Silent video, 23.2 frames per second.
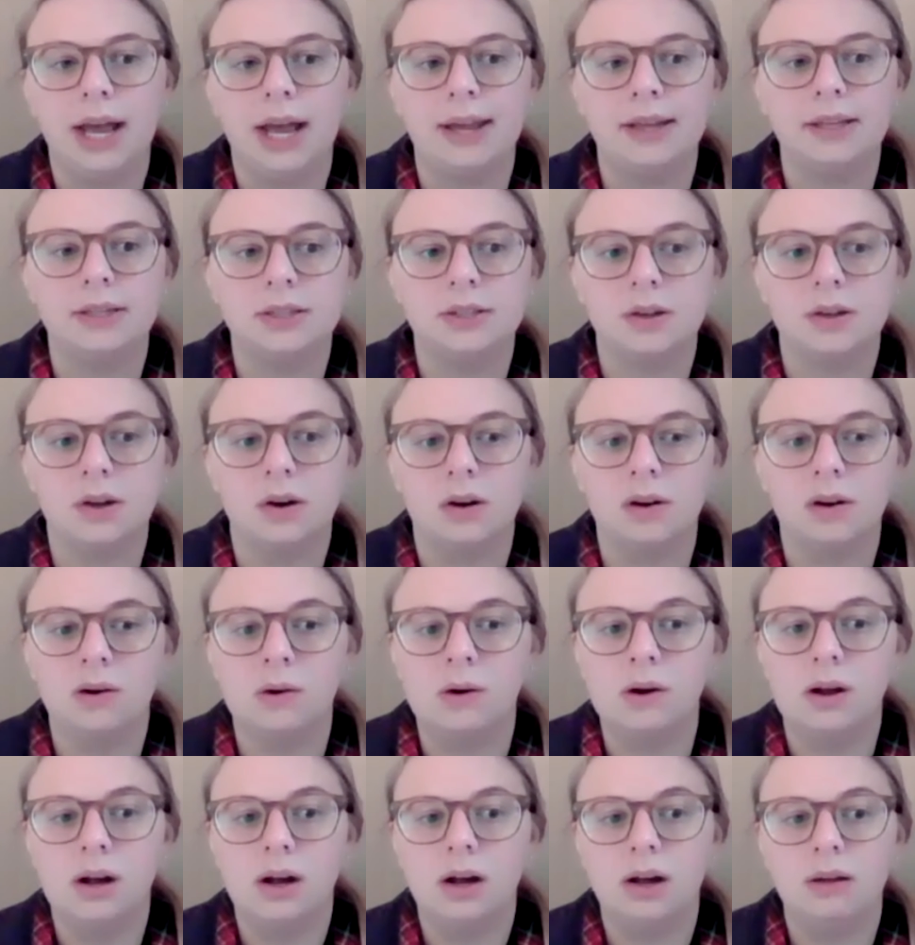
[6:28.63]
And
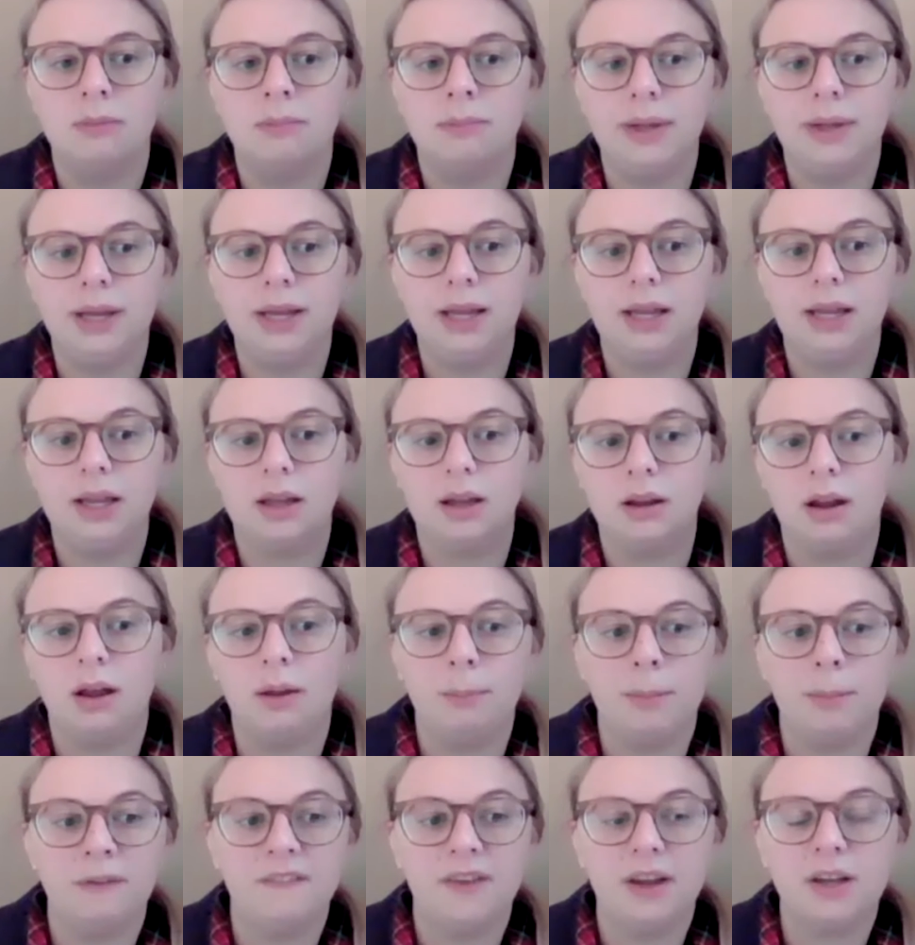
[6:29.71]
so being
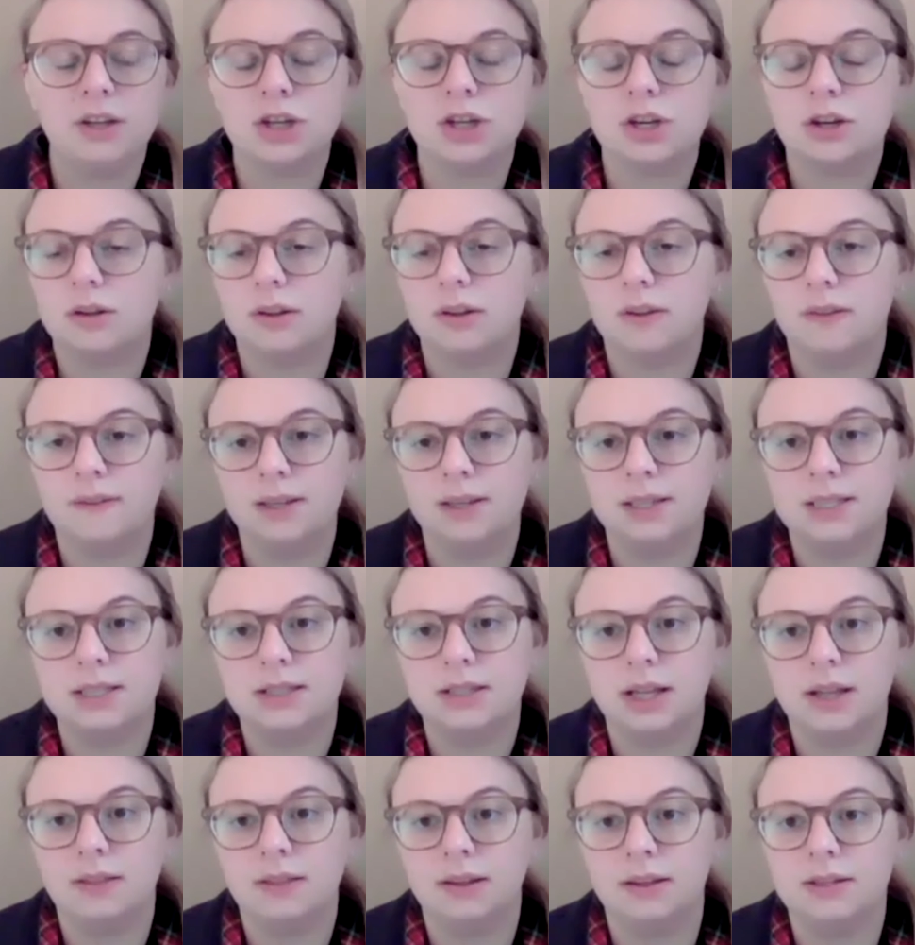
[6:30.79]
a professional in
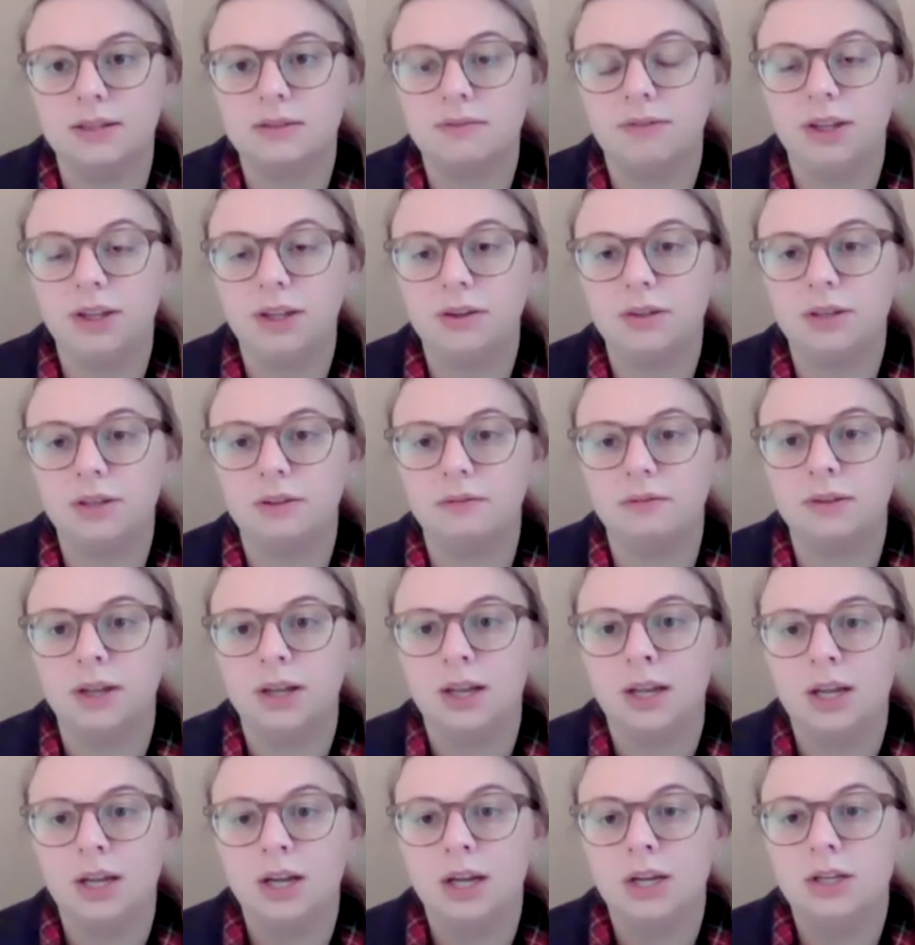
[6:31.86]
this field of
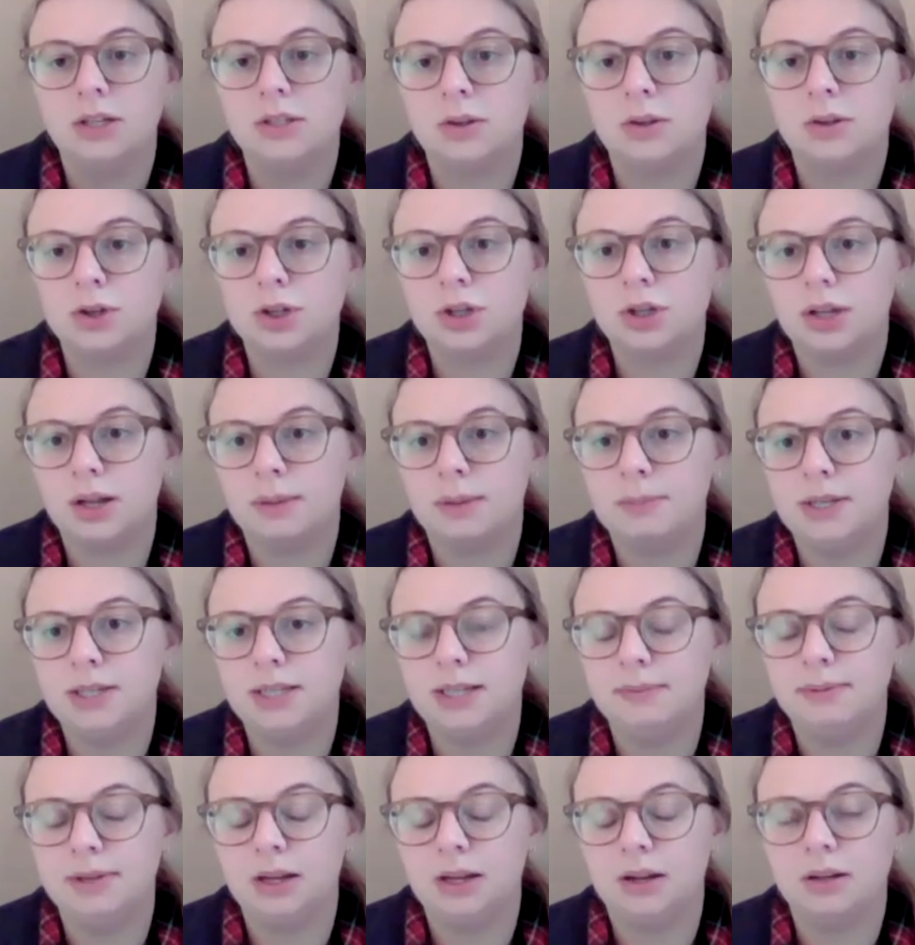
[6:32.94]
social
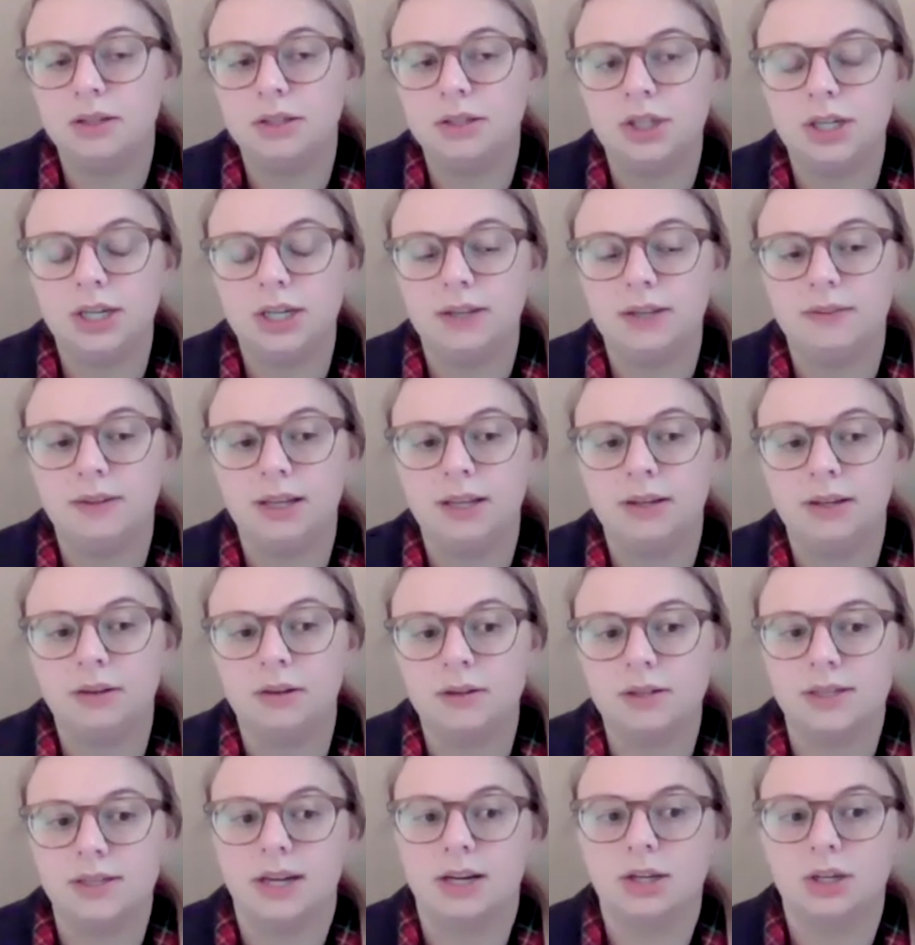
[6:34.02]
epidemiology and the
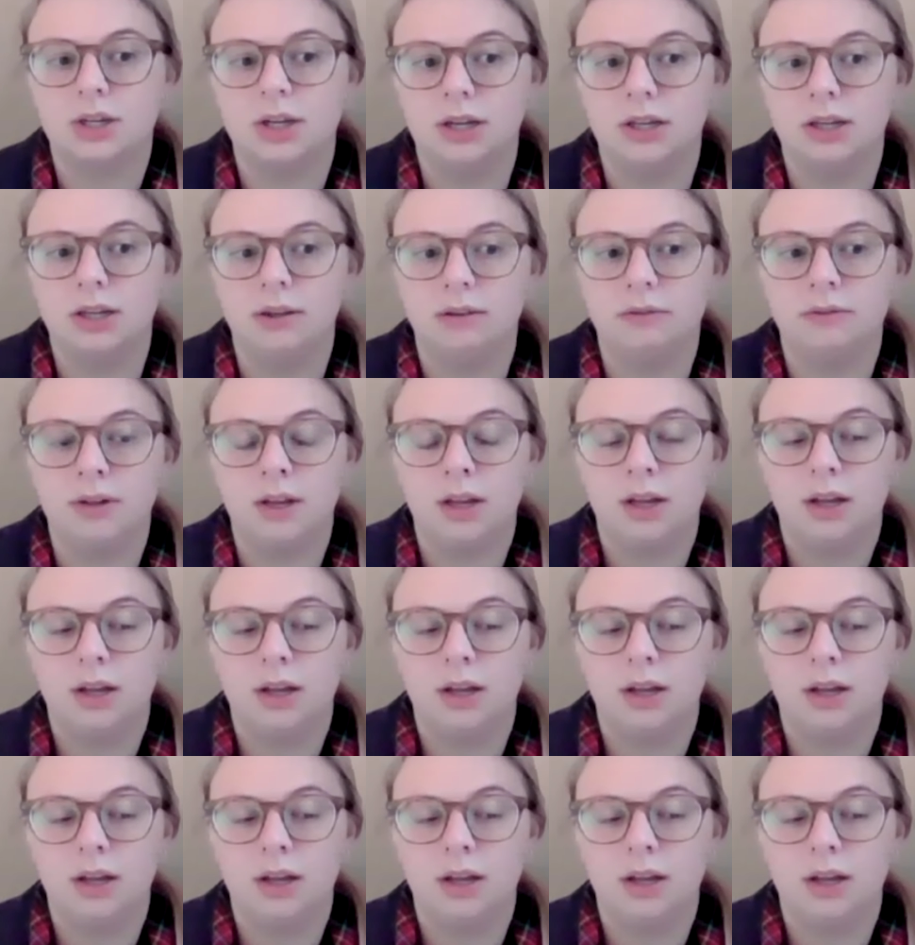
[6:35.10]
intersection of